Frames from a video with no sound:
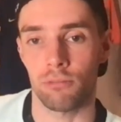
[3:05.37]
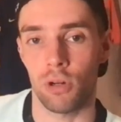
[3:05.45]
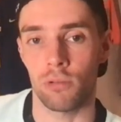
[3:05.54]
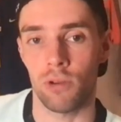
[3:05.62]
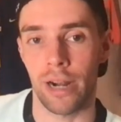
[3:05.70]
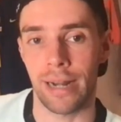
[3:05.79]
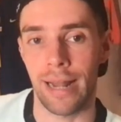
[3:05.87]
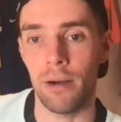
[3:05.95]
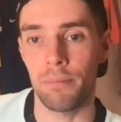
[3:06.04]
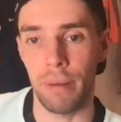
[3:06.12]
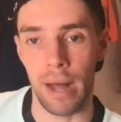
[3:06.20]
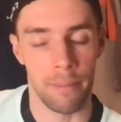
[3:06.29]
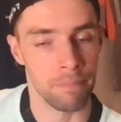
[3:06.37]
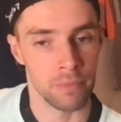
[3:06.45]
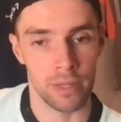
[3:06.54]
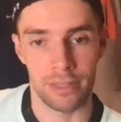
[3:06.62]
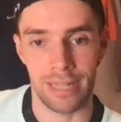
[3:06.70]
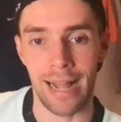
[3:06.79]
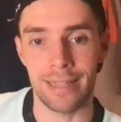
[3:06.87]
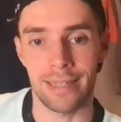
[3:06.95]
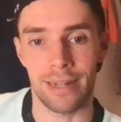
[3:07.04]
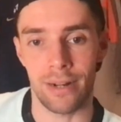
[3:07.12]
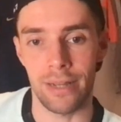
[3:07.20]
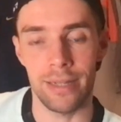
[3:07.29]
wrong right now, but
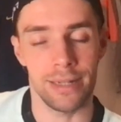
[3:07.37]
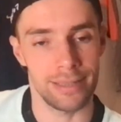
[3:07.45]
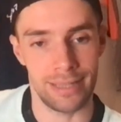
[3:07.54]
tactically,